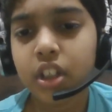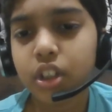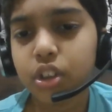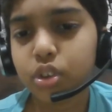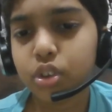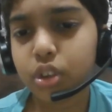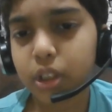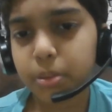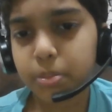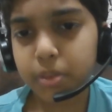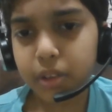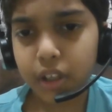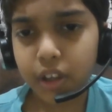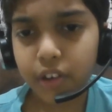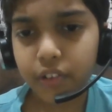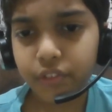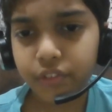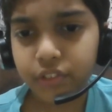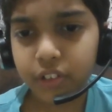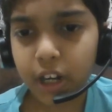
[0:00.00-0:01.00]
You can
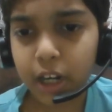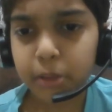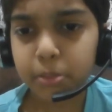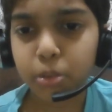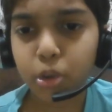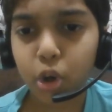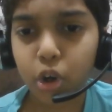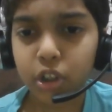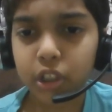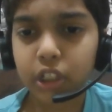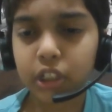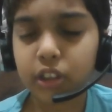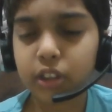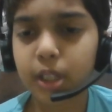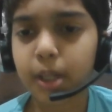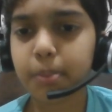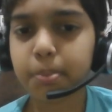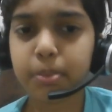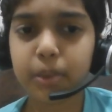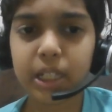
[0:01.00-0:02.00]
play f5, blocking
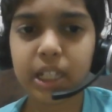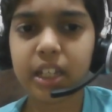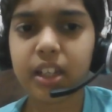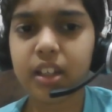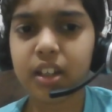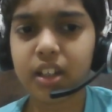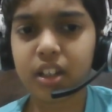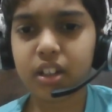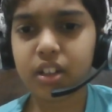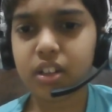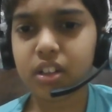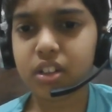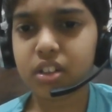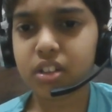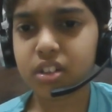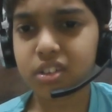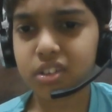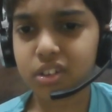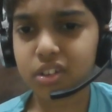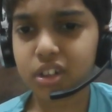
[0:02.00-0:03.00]
the play, and
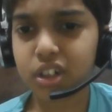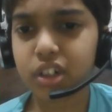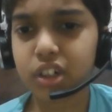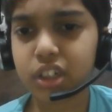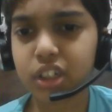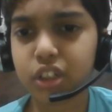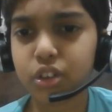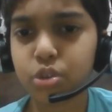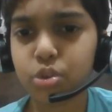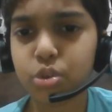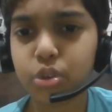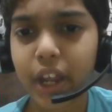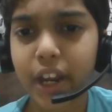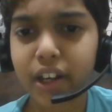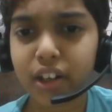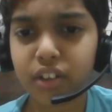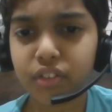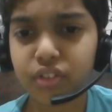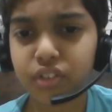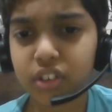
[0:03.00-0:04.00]
then continue
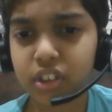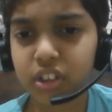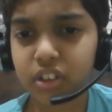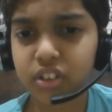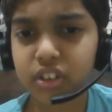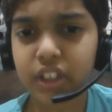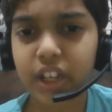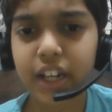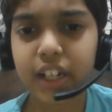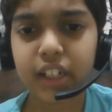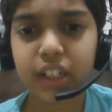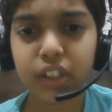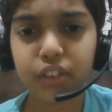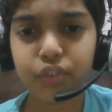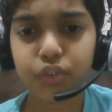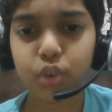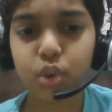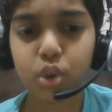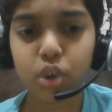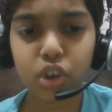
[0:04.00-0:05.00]
knight f6, knight
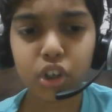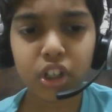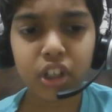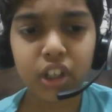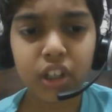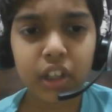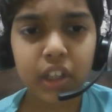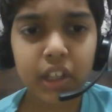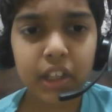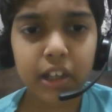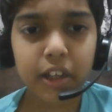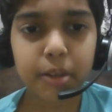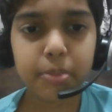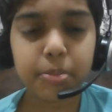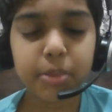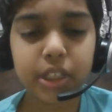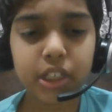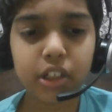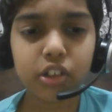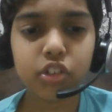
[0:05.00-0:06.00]
e4. I
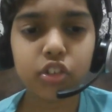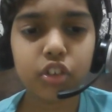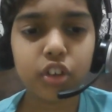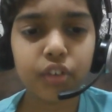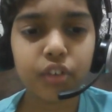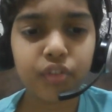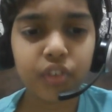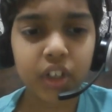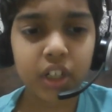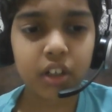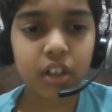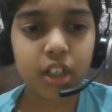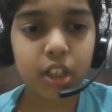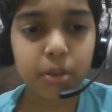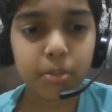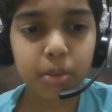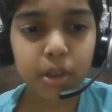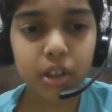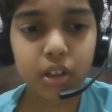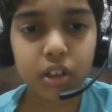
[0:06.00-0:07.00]
mean, it's
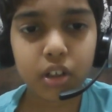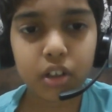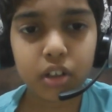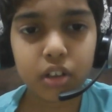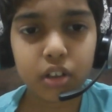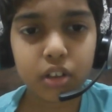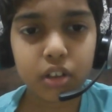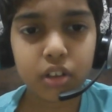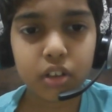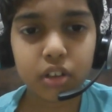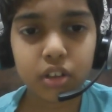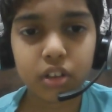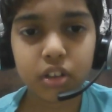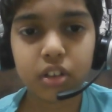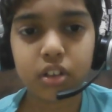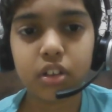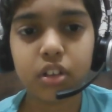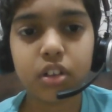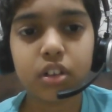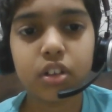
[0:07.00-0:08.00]

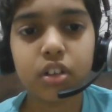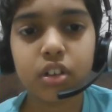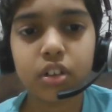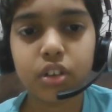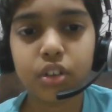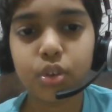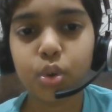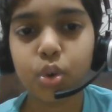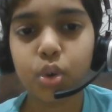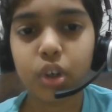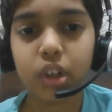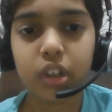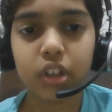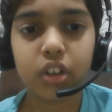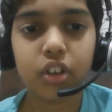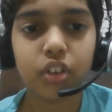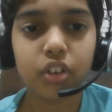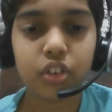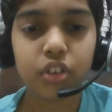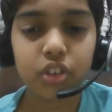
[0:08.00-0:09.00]
defendable. No, it
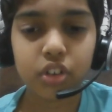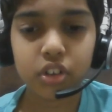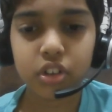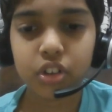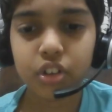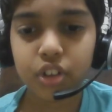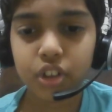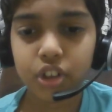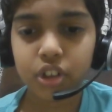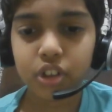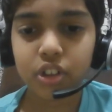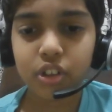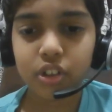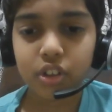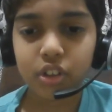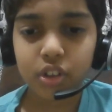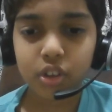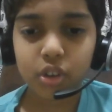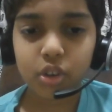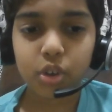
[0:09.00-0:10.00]
isn't.
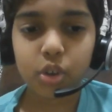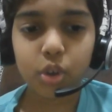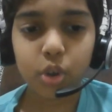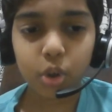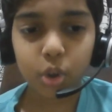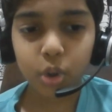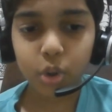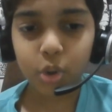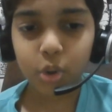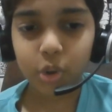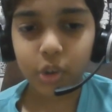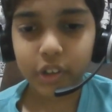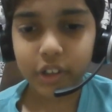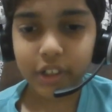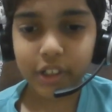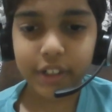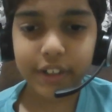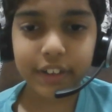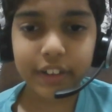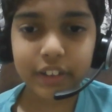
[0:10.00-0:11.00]
Oh,
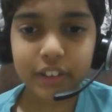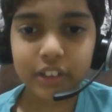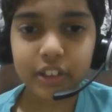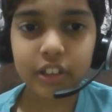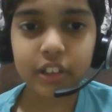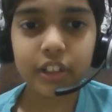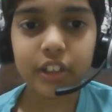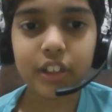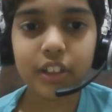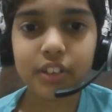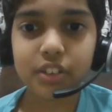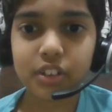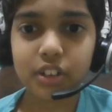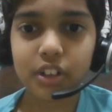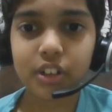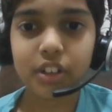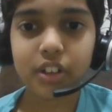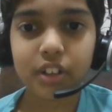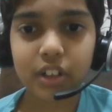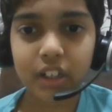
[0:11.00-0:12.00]
it
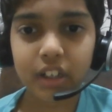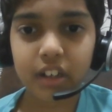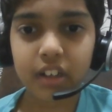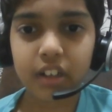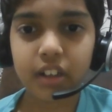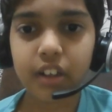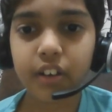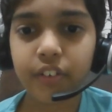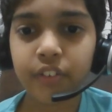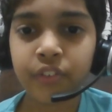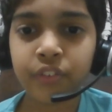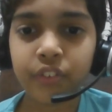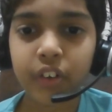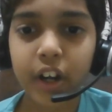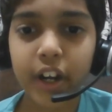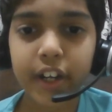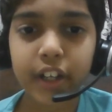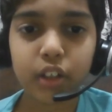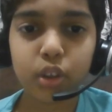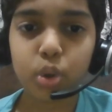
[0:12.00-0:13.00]
isn't. And
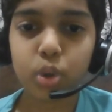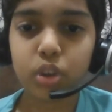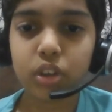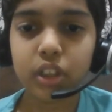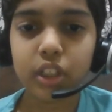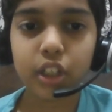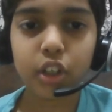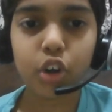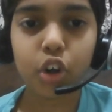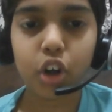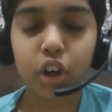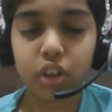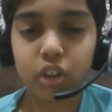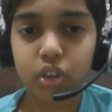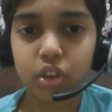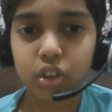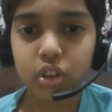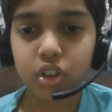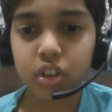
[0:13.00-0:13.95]
f5 it only got